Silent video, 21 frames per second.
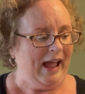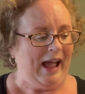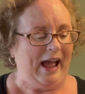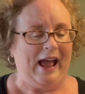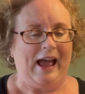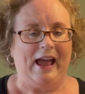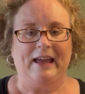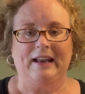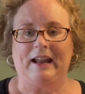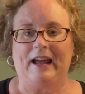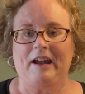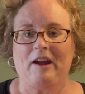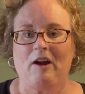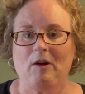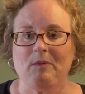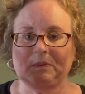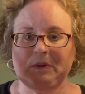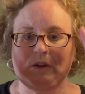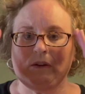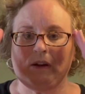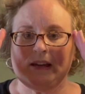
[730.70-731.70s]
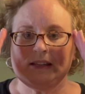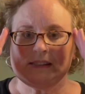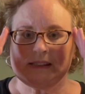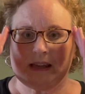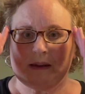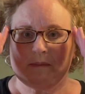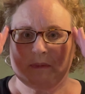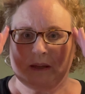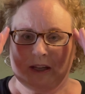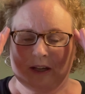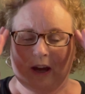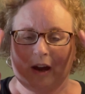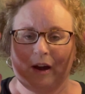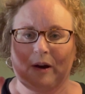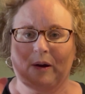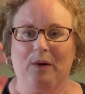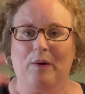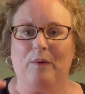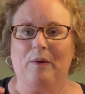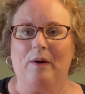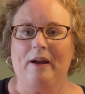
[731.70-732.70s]
And I hope you guys let me
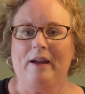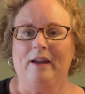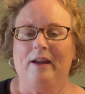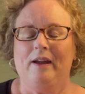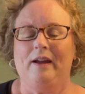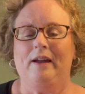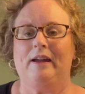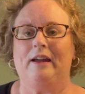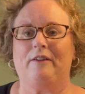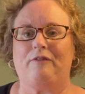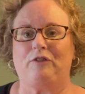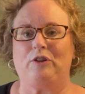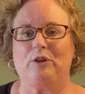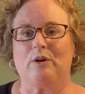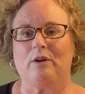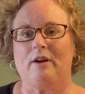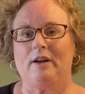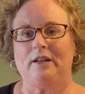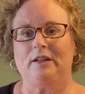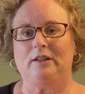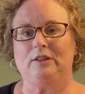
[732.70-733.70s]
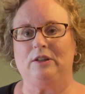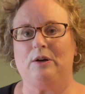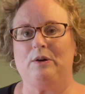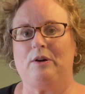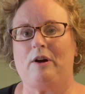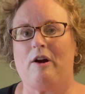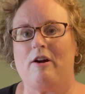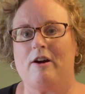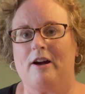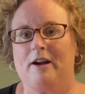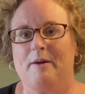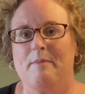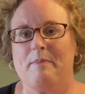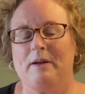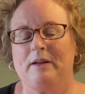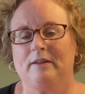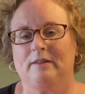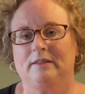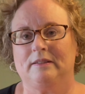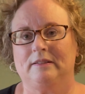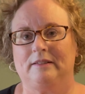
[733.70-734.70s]
know if you're on a low carb
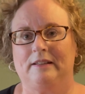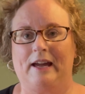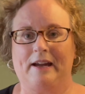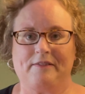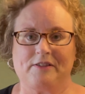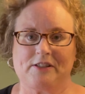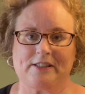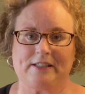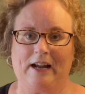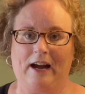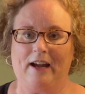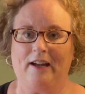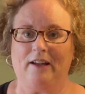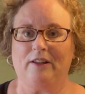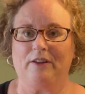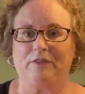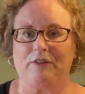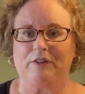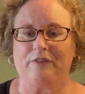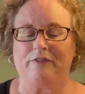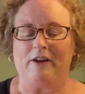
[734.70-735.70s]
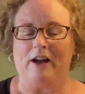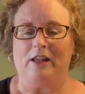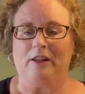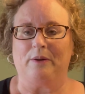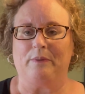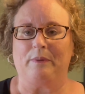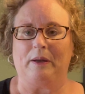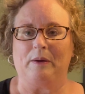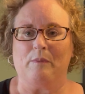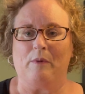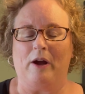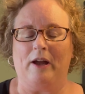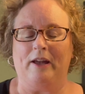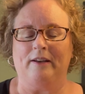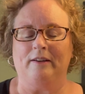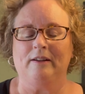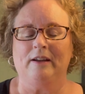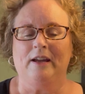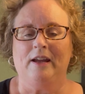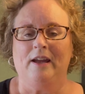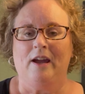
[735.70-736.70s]
lifestyle, if you're following
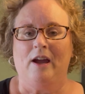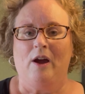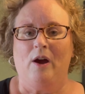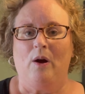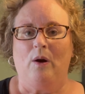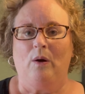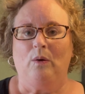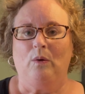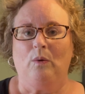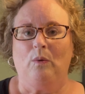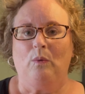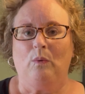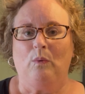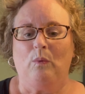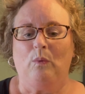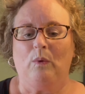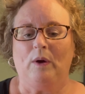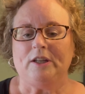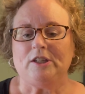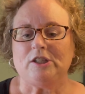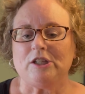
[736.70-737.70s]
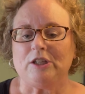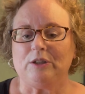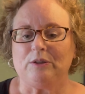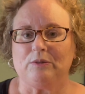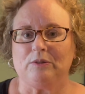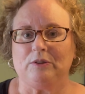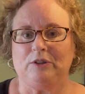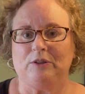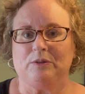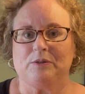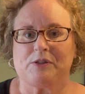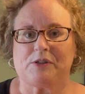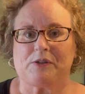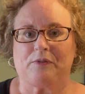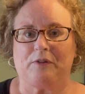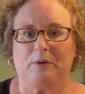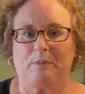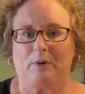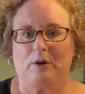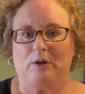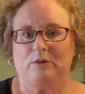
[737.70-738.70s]
one, what do you use
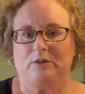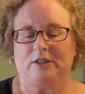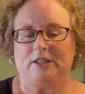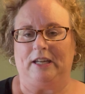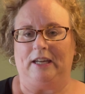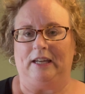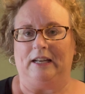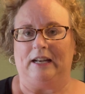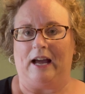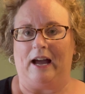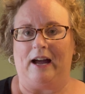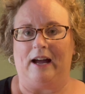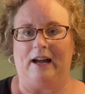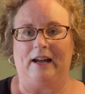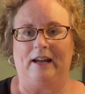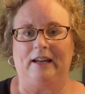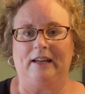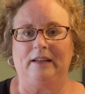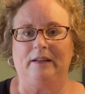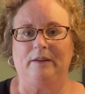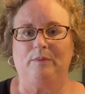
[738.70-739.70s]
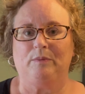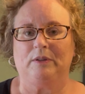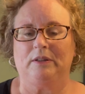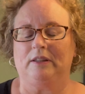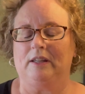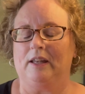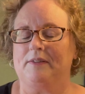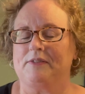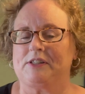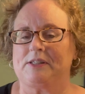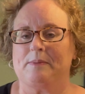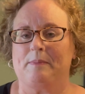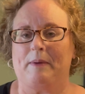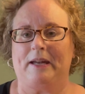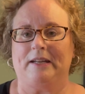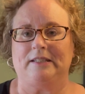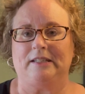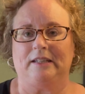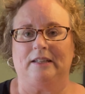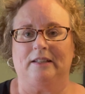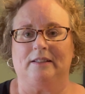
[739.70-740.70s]
for protein? I would love some
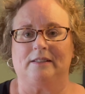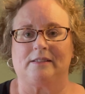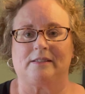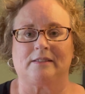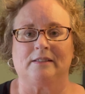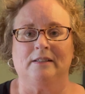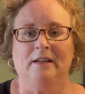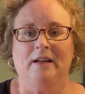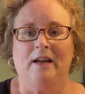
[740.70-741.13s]
ideas.